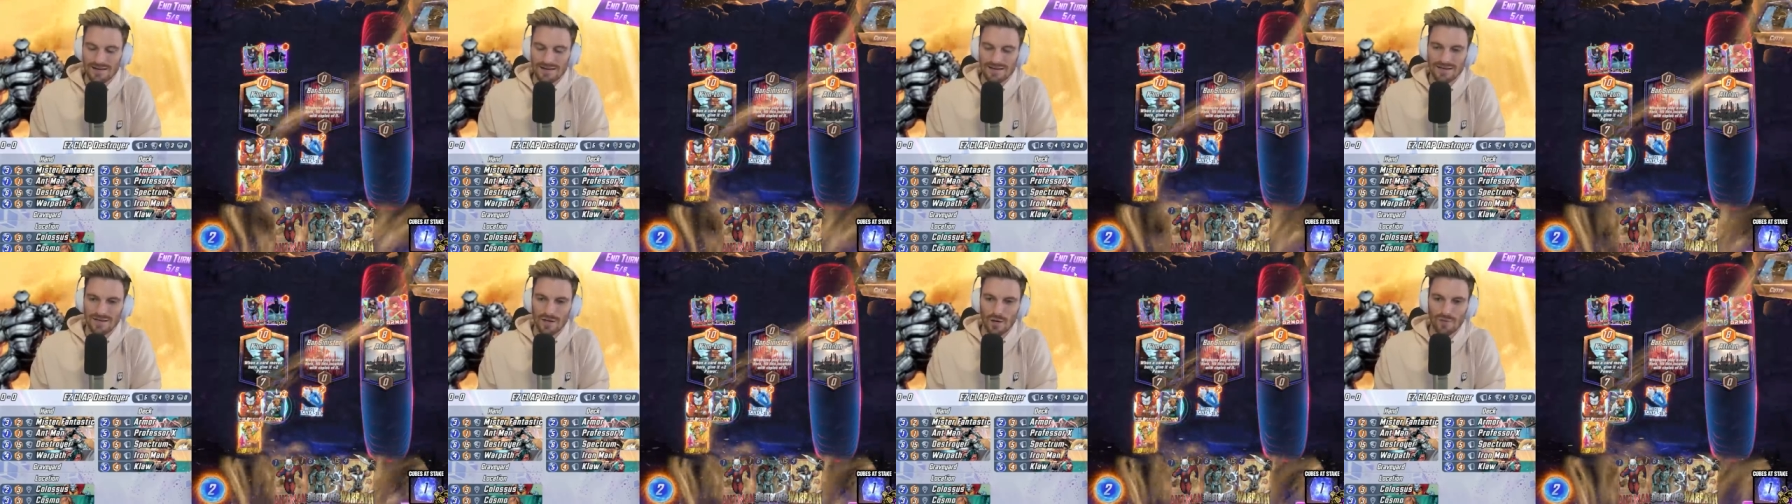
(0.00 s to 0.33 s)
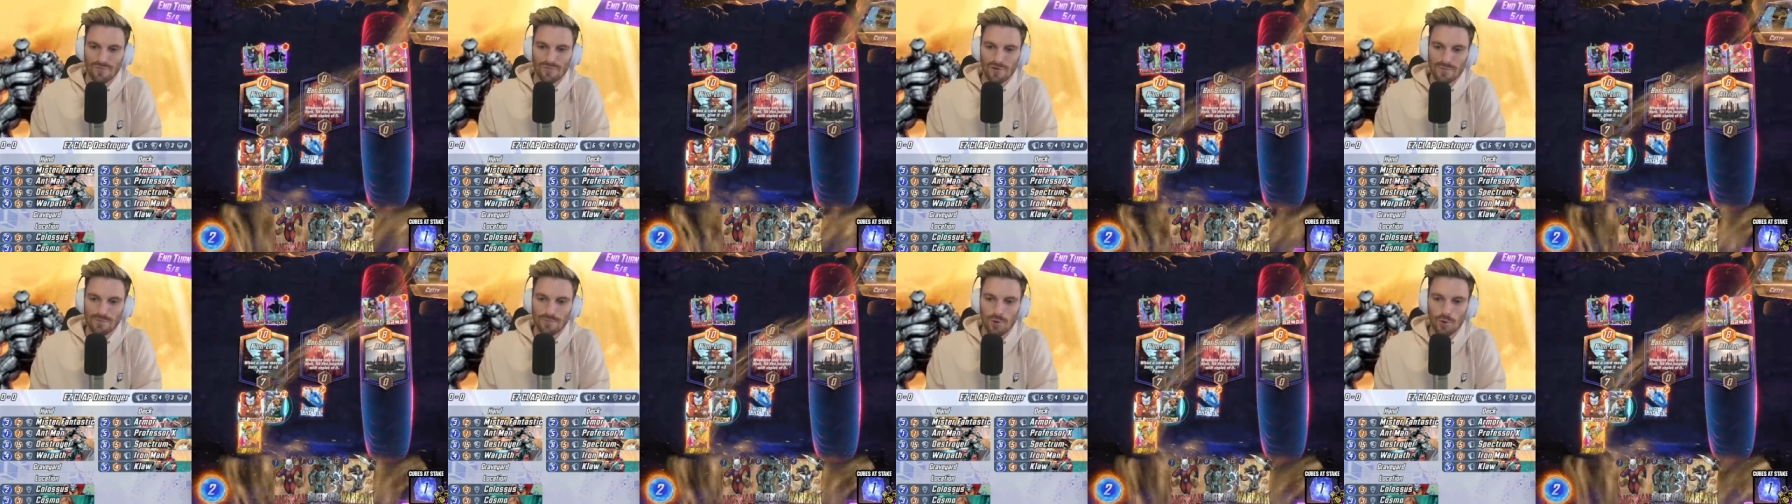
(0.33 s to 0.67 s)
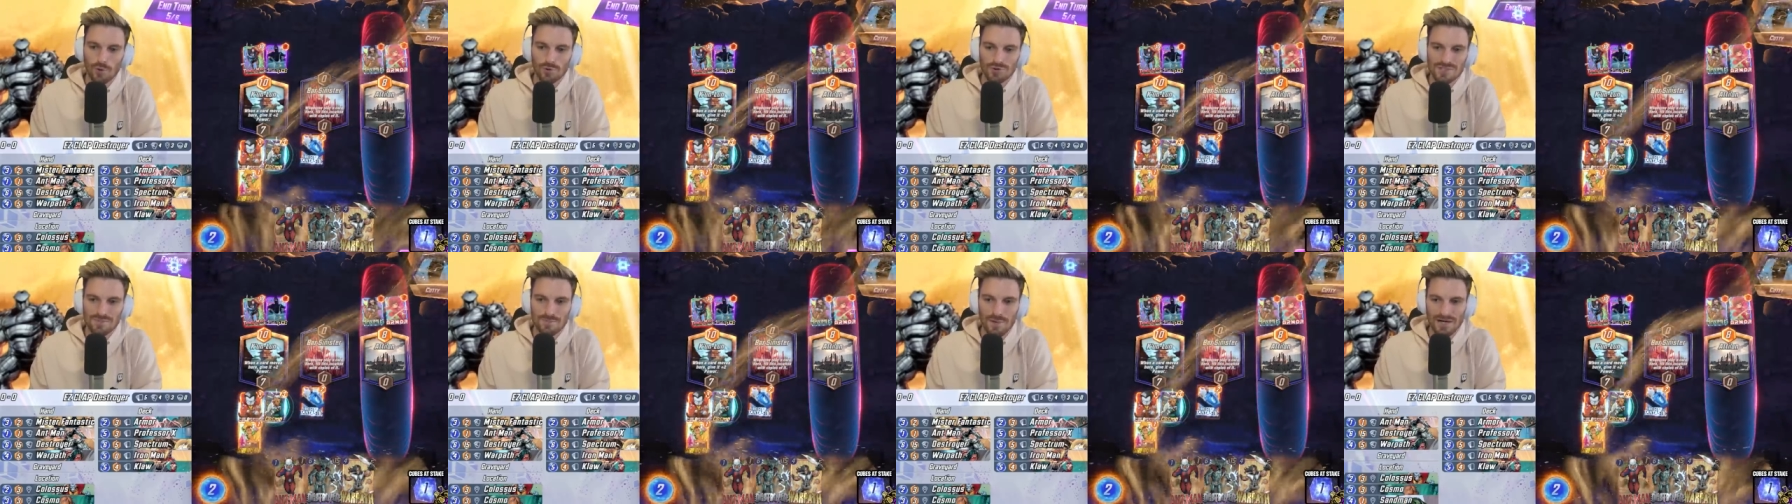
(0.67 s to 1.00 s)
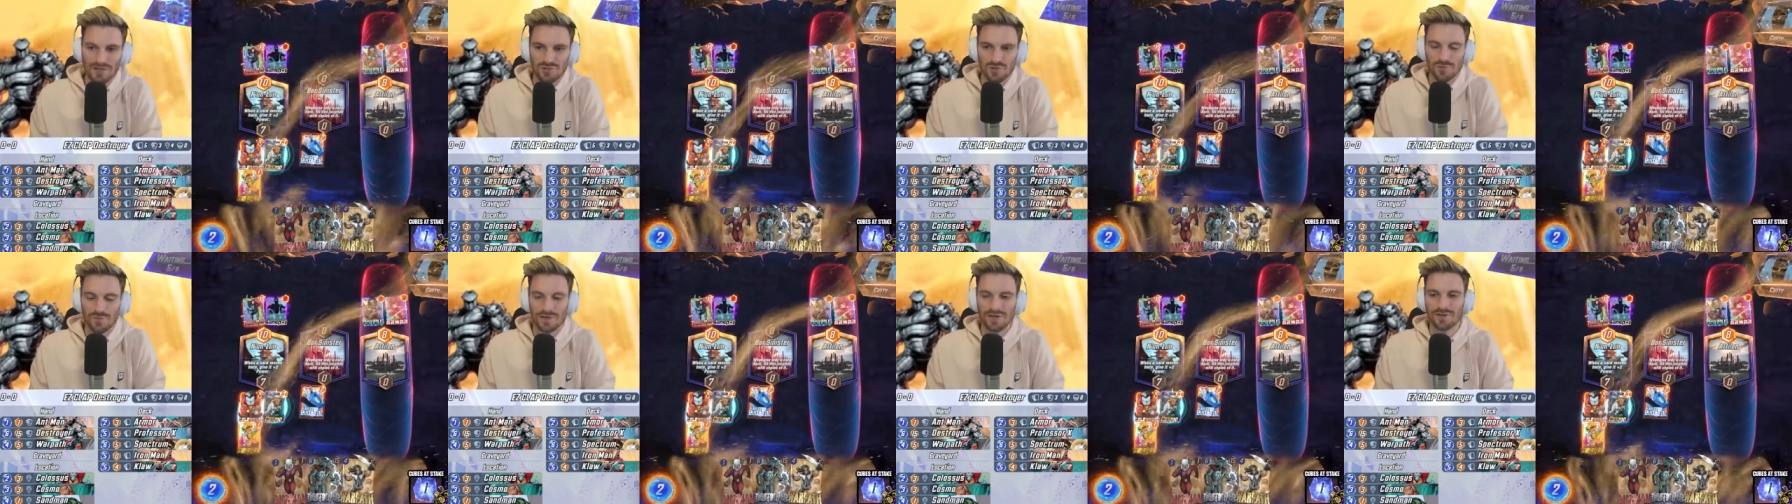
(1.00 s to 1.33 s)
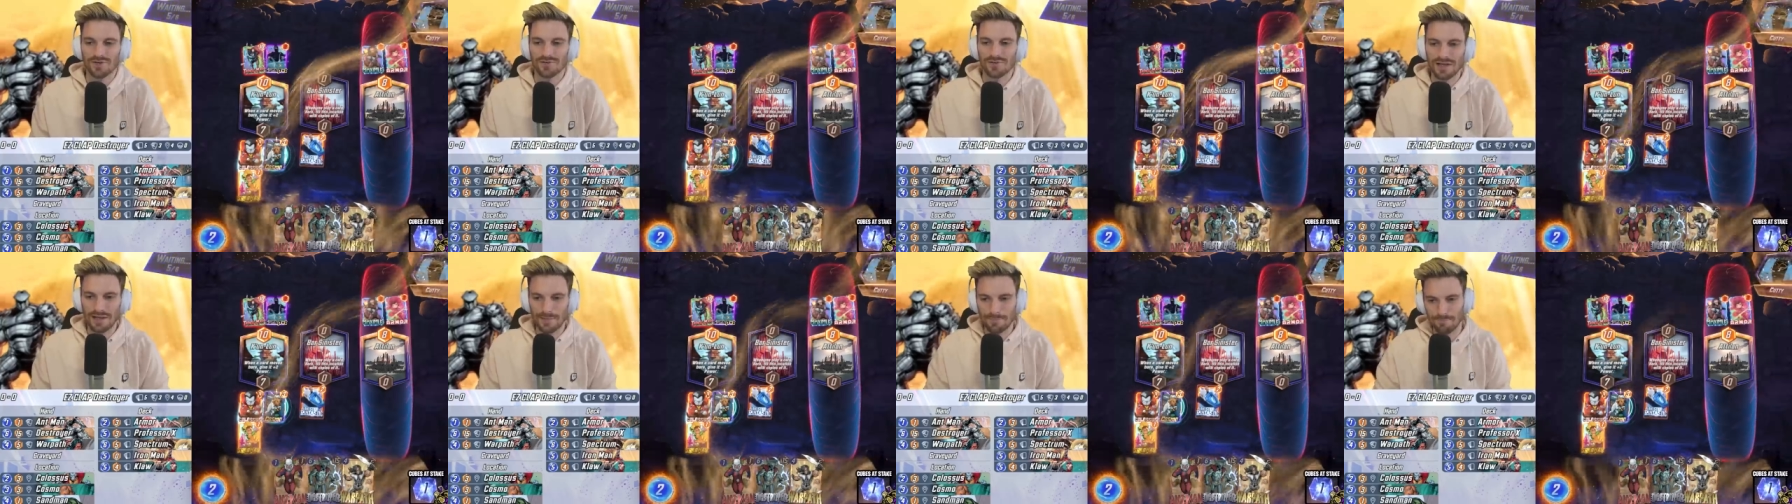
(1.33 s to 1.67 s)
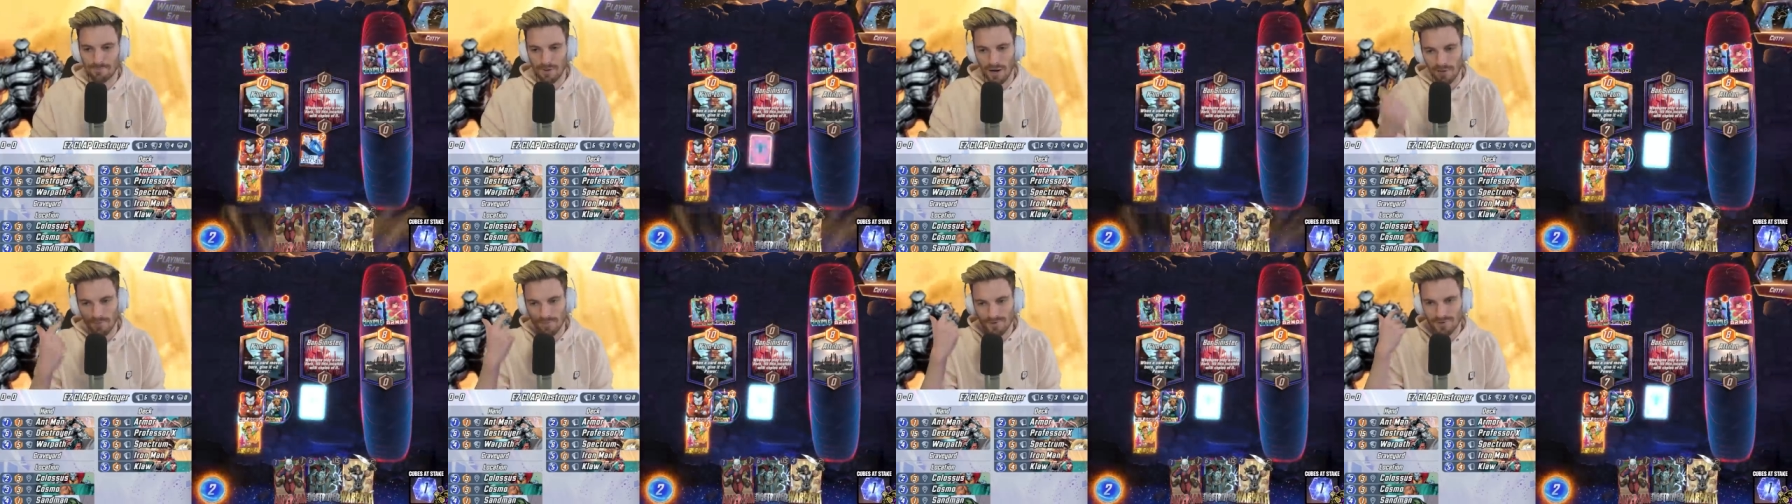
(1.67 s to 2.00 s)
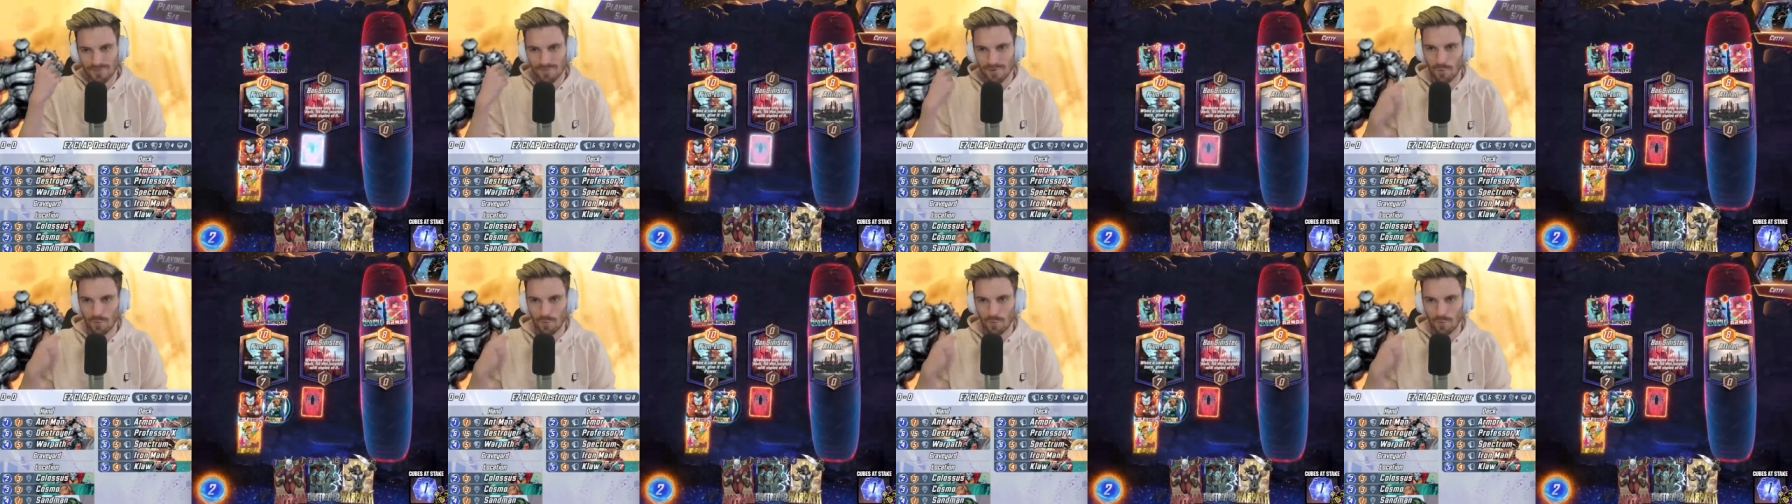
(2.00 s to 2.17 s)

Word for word: You know, if we pull Spectrum here, like, bummer,